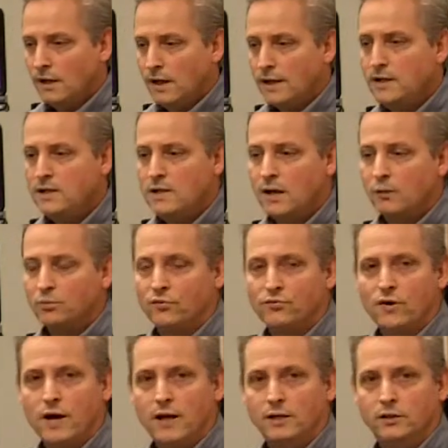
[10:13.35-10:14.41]
Any
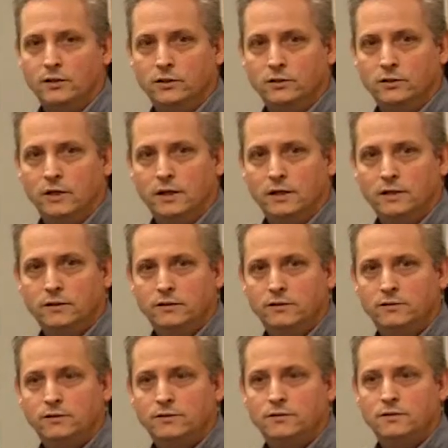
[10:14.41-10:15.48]
amplifier
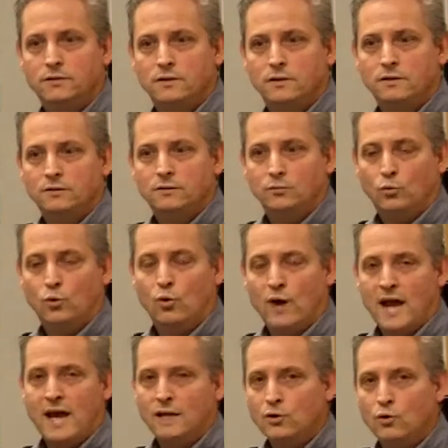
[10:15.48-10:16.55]
will
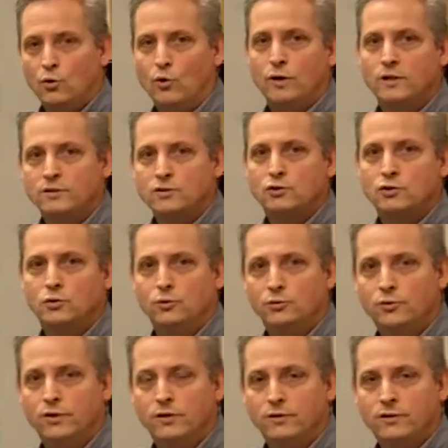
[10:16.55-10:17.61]
add noise
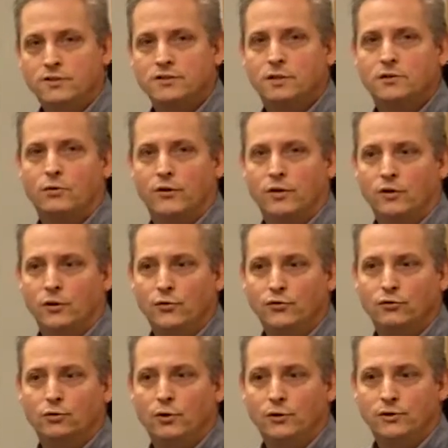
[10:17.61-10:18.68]
to the signal that goes
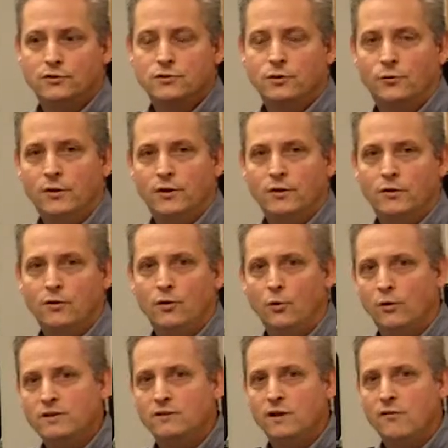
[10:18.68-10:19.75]
through it. So the
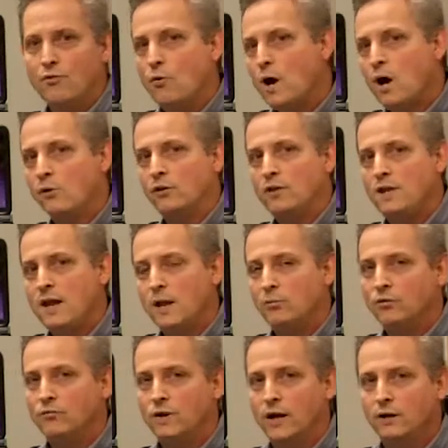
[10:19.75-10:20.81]
noise level out of the
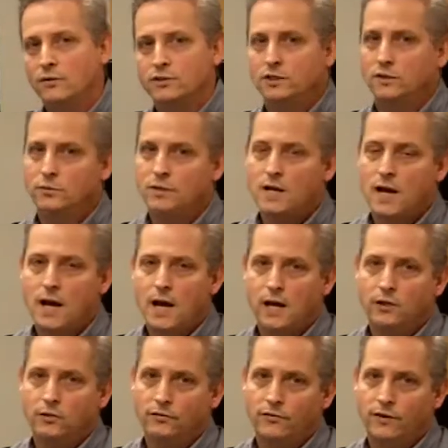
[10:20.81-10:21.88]
amplifier is going to be
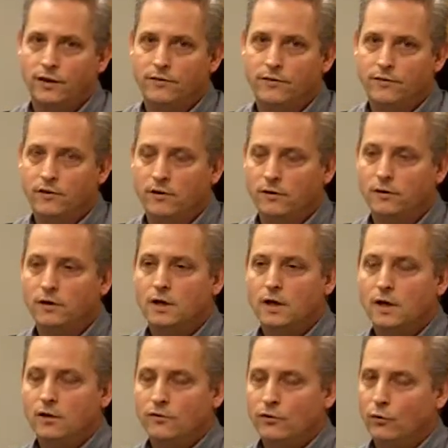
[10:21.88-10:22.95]
higher than the
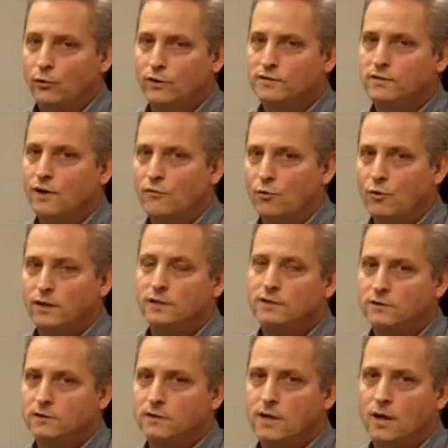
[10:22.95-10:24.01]
noise level
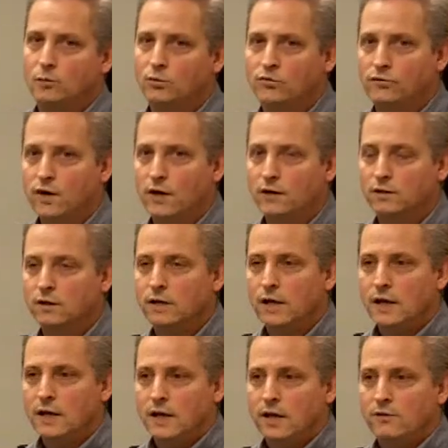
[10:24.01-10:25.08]
into the amplifier.
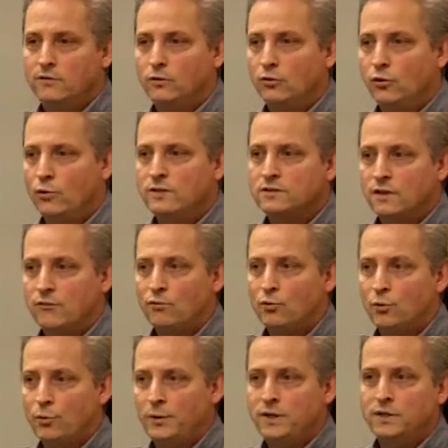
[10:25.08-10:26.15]
And the noise level
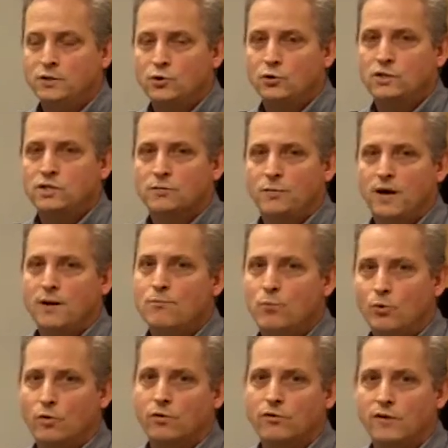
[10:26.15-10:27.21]
will be increased by
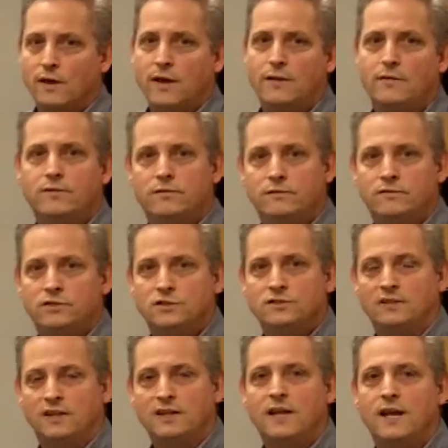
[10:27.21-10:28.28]
more than
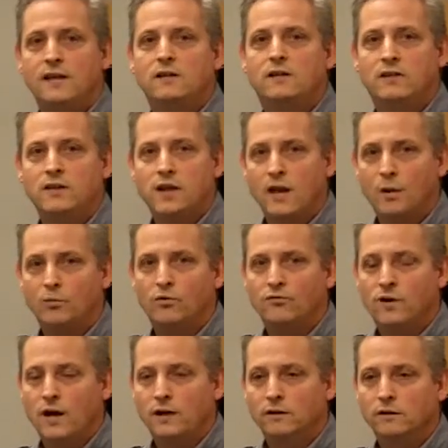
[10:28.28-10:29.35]
just the gain of the
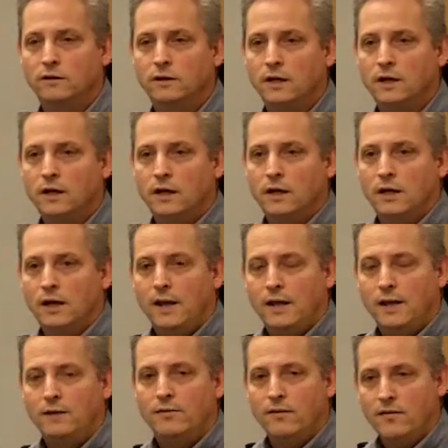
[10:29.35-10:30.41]
amplifier.
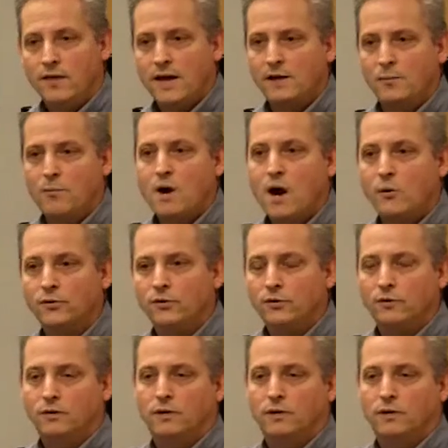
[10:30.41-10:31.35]
And that amount,